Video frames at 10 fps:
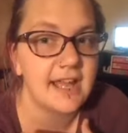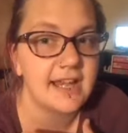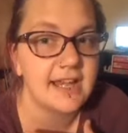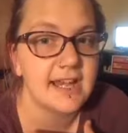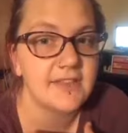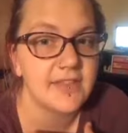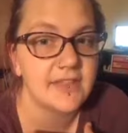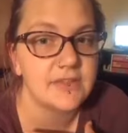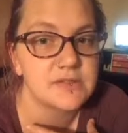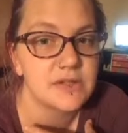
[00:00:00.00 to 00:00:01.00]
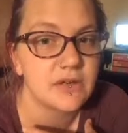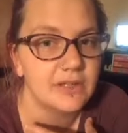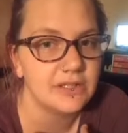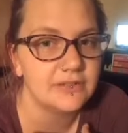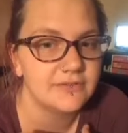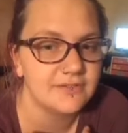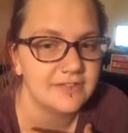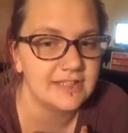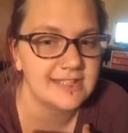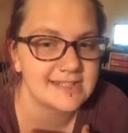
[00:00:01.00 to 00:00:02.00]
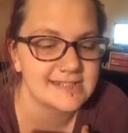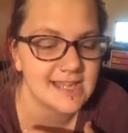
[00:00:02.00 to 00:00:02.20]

and like those are all of the feelings